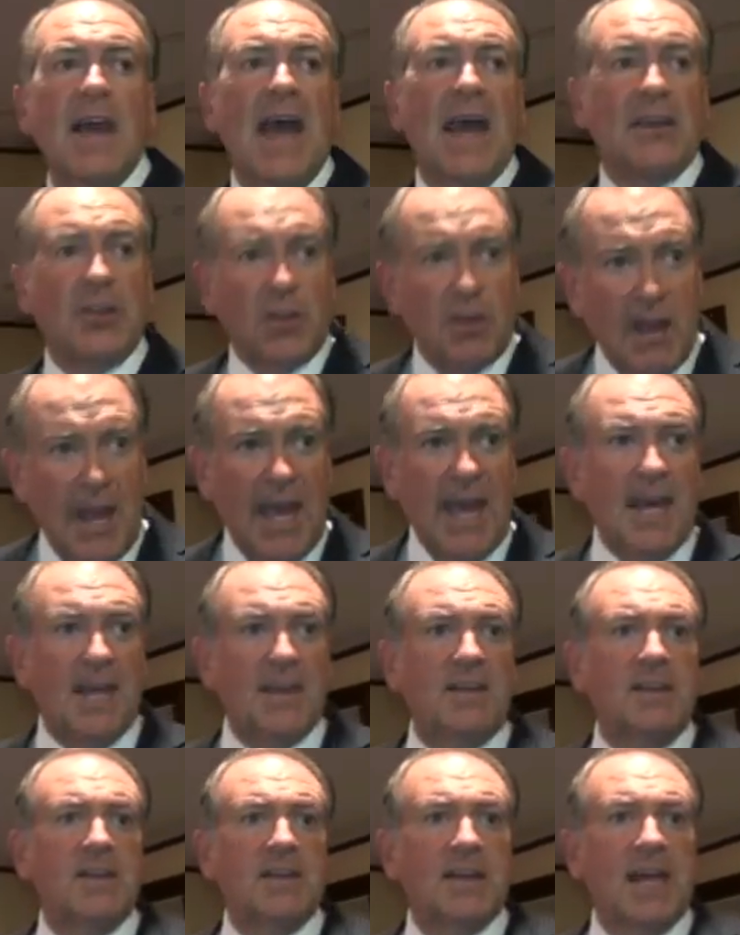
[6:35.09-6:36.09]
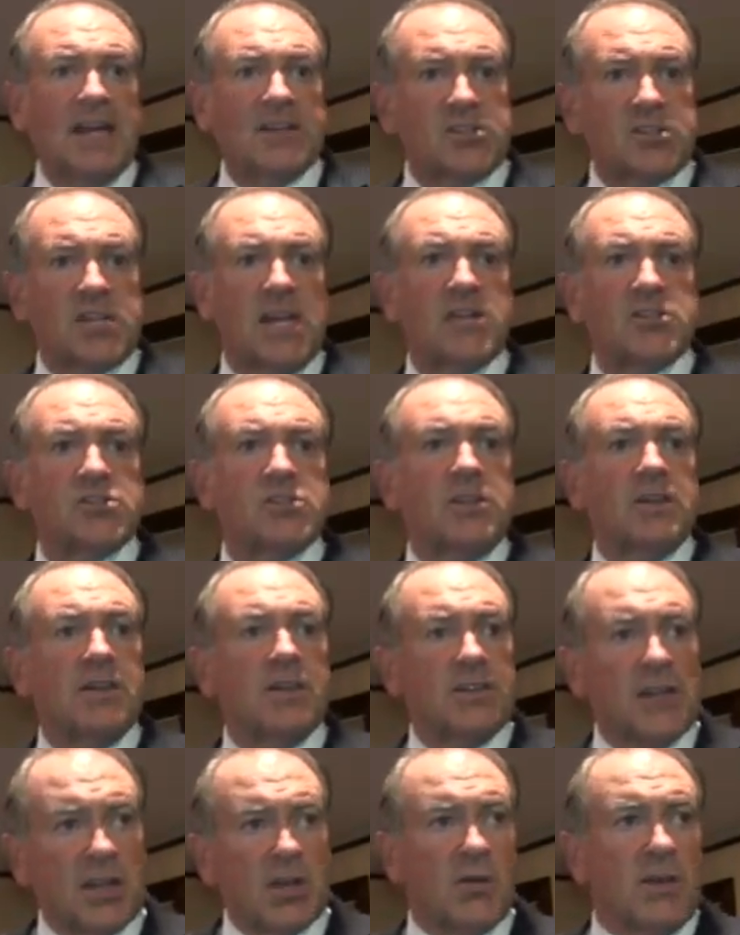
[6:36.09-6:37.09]
at your head and says
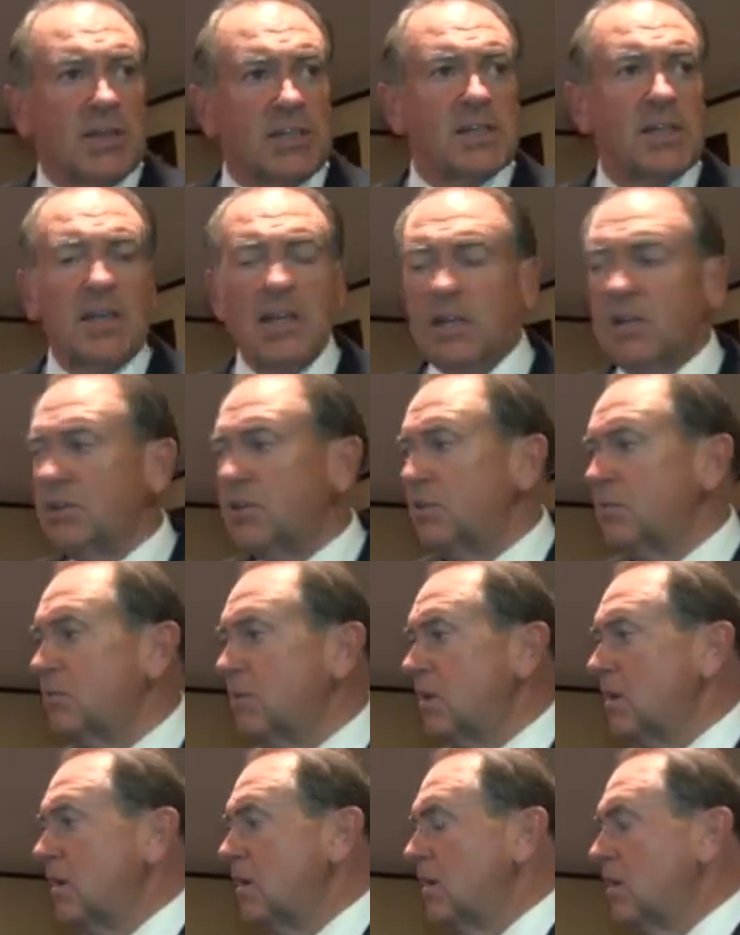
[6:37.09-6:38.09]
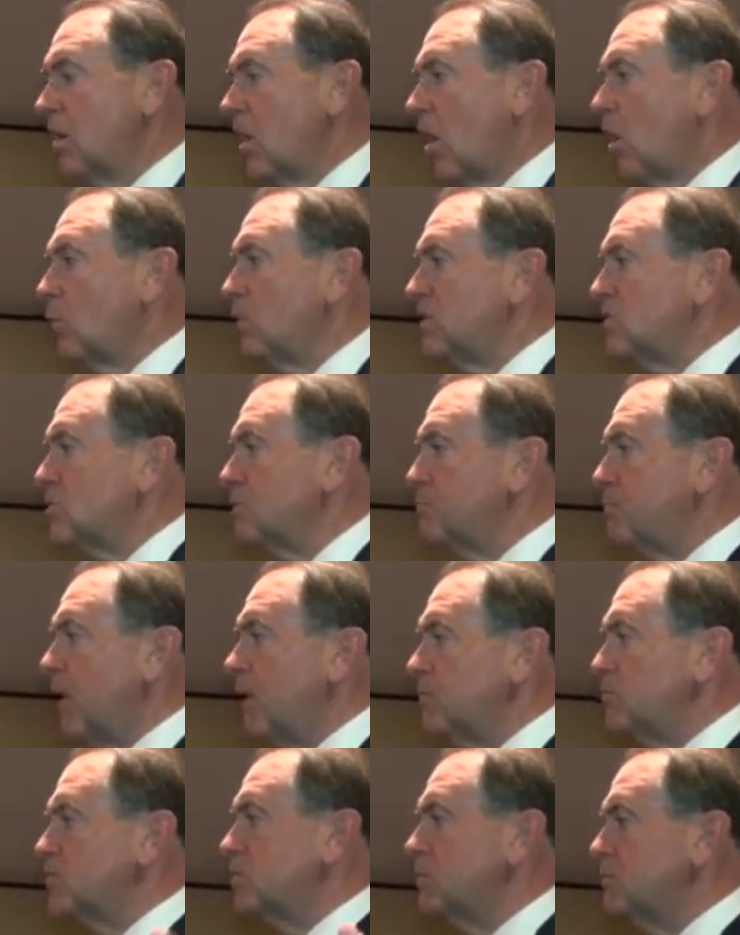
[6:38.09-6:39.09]
they're going to kill you? Are we
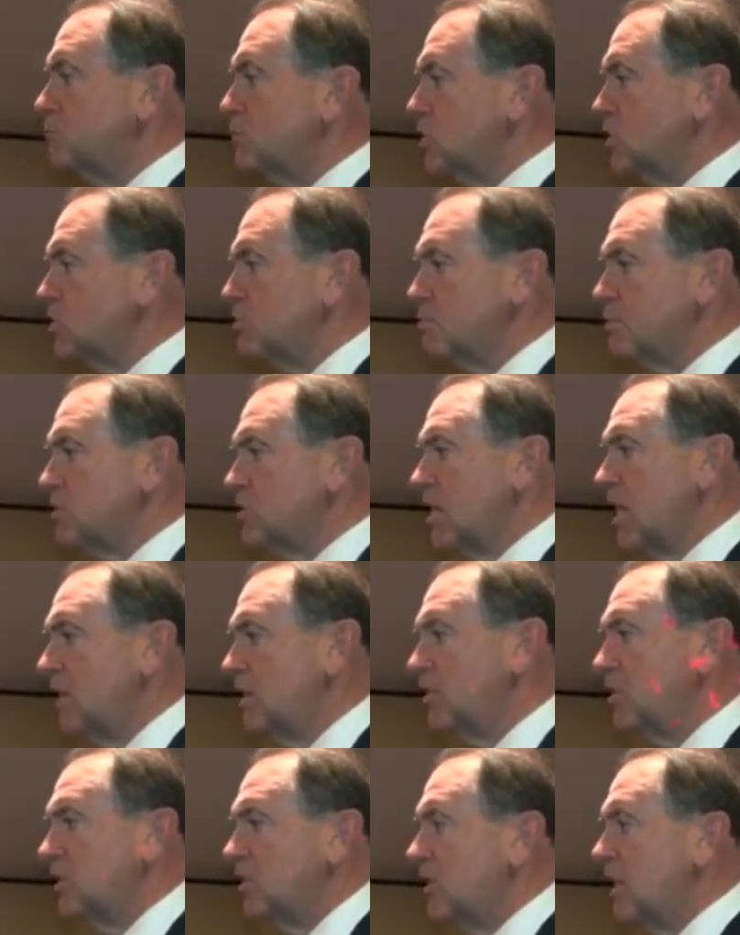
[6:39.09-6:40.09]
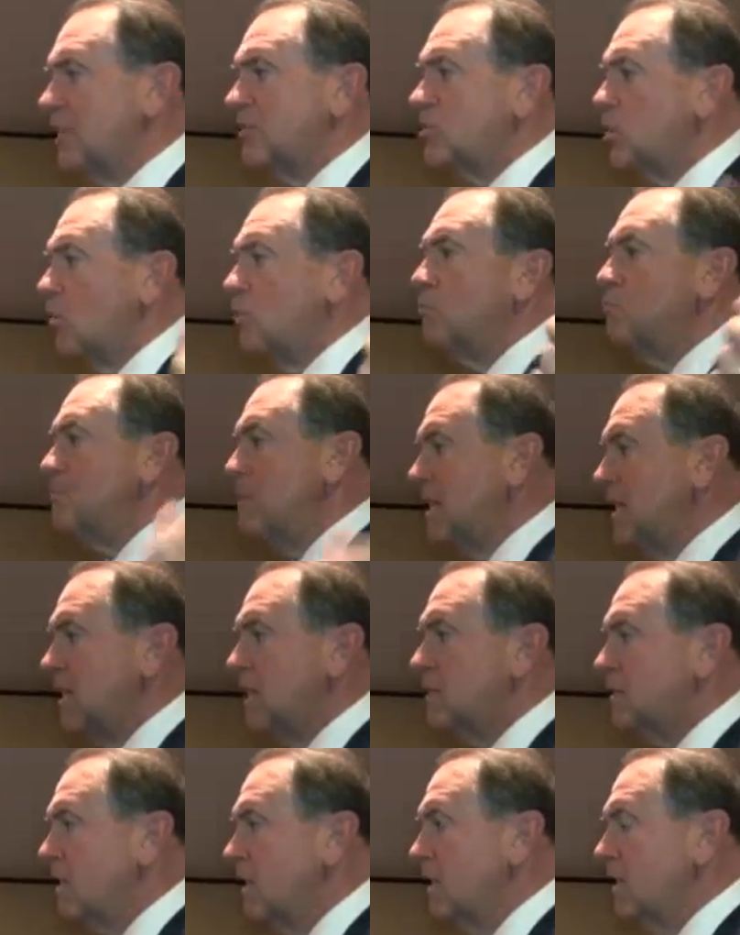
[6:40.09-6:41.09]
supposed to just pretend that they don't mean
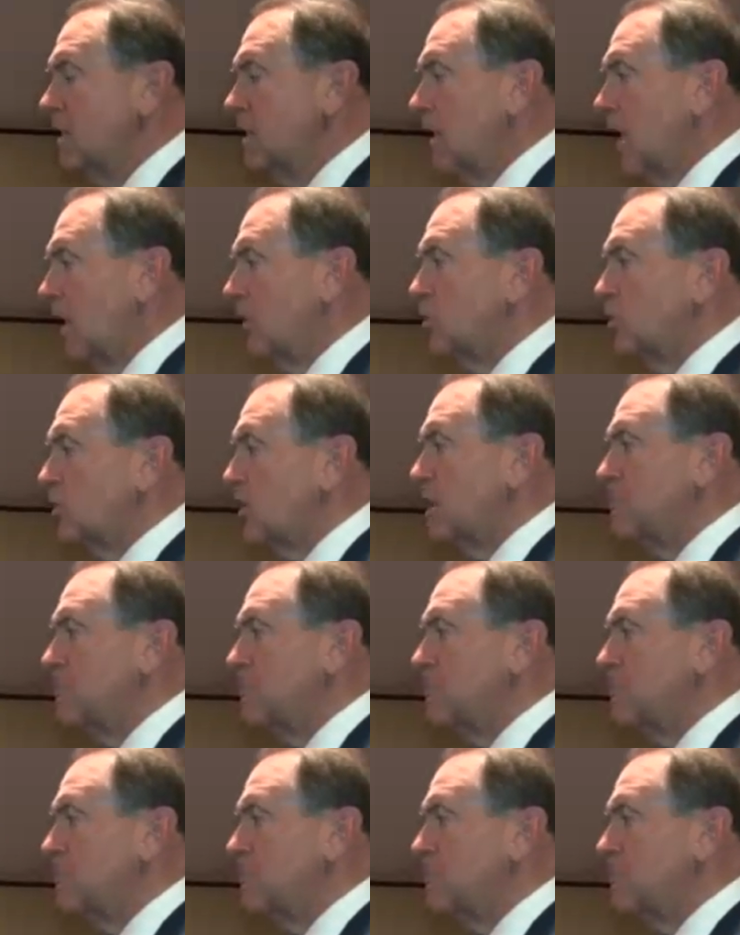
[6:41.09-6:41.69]
it and that